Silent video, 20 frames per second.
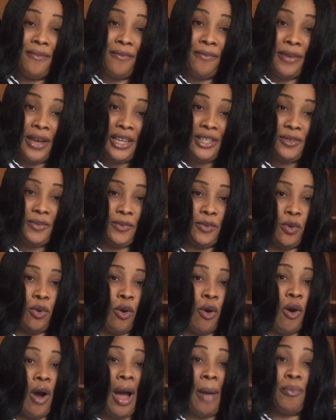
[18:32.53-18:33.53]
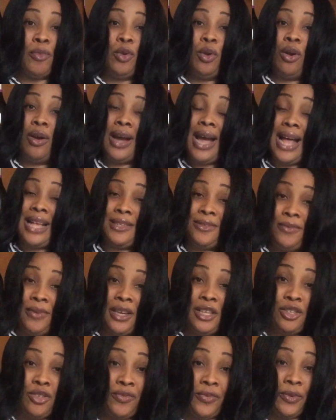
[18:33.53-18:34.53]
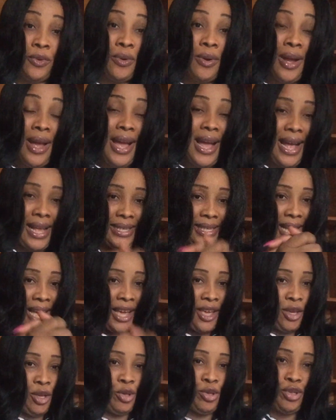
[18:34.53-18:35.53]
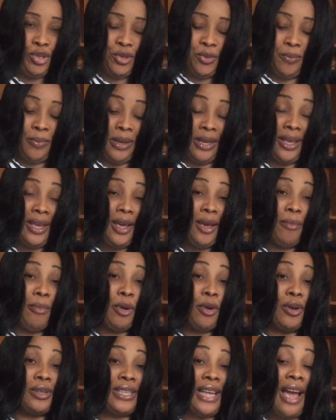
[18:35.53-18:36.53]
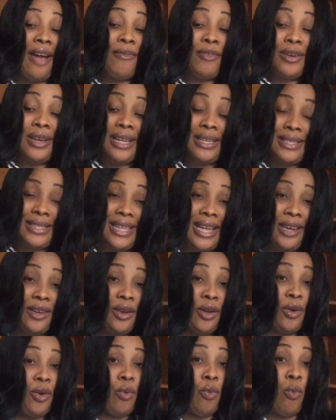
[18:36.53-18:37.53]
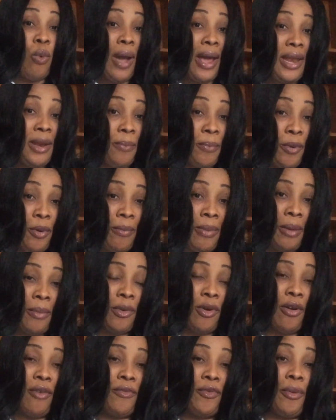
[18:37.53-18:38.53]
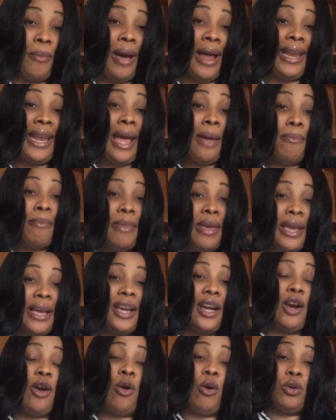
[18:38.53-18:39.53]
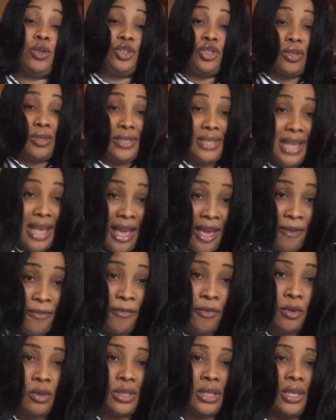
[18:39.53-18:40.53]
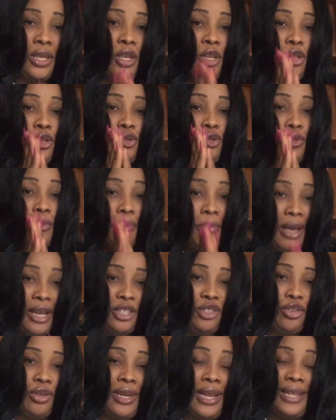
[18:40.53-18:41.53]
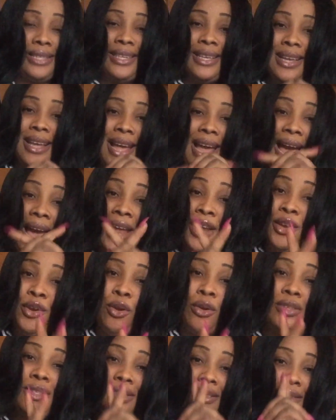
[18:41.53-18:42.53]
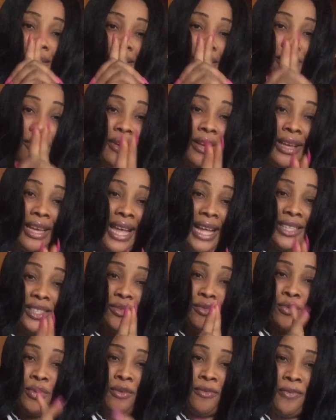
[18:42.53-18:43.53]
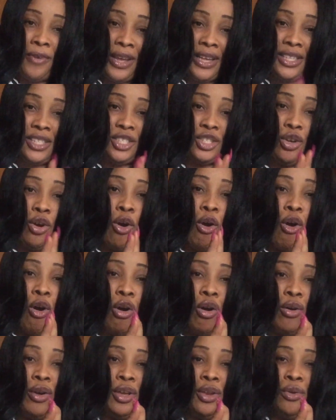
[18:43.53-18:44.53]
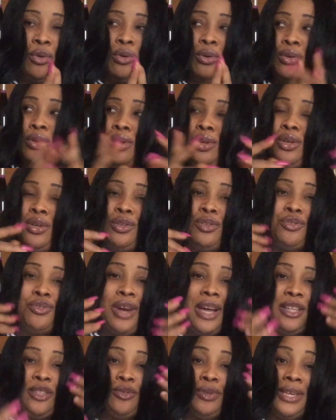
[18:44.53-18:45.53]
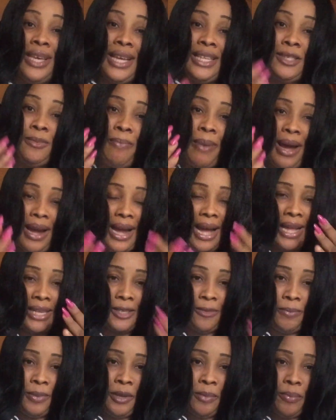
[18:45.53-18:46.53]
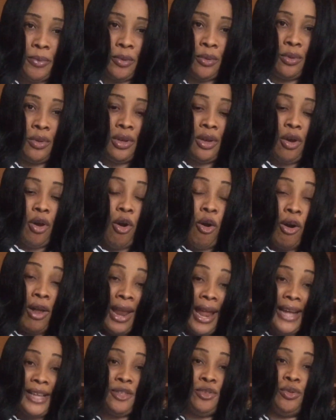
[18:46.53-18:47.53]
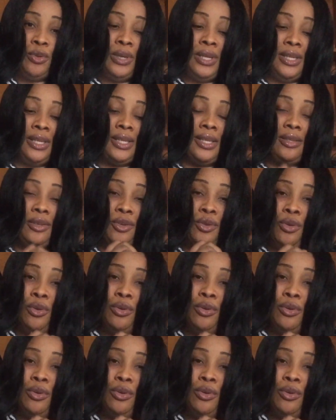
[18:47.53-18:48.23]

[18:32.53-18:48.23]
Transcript: vengeful, or I'm no longer as vengeful as I used to be, because I have understand where the problem comes from, and I make conscious effort to make sure that I don't get revenge or try to get back at people. All I do is